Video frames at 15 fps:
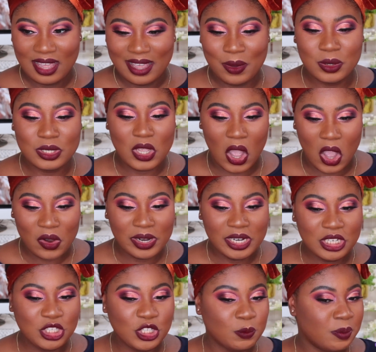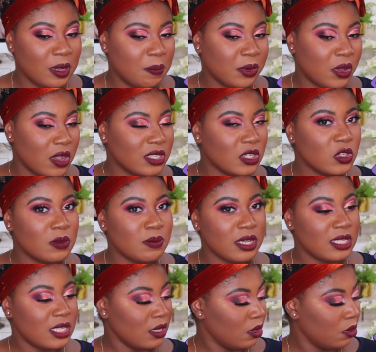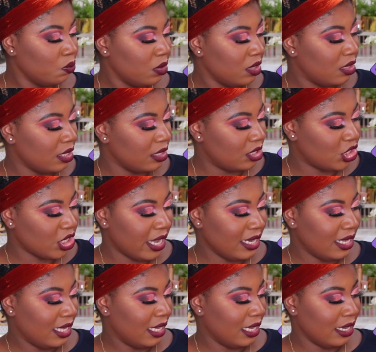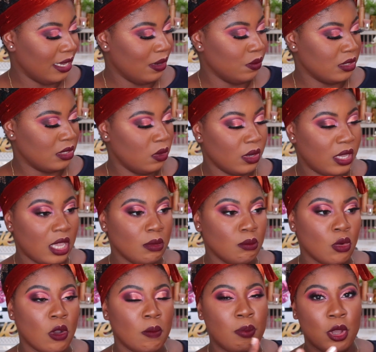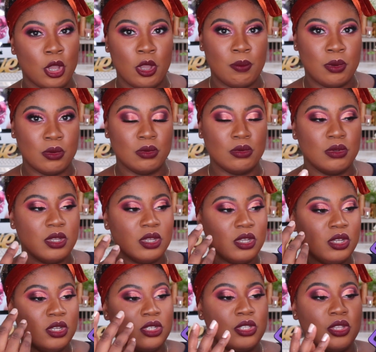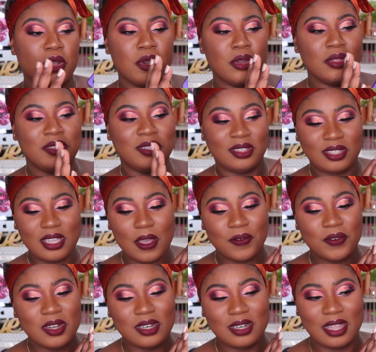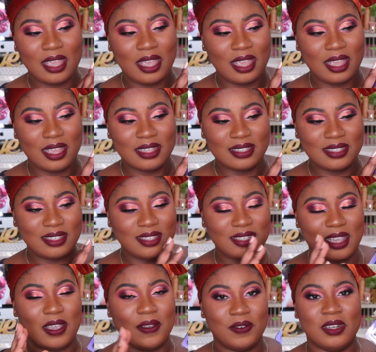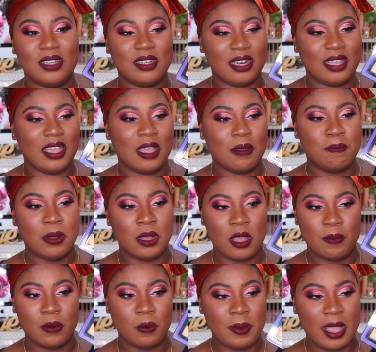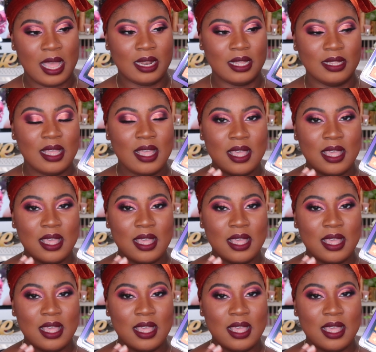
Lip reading: it was orange, but because it was mixing in with this shade here, it was looking more purple. So definitely a purple palette.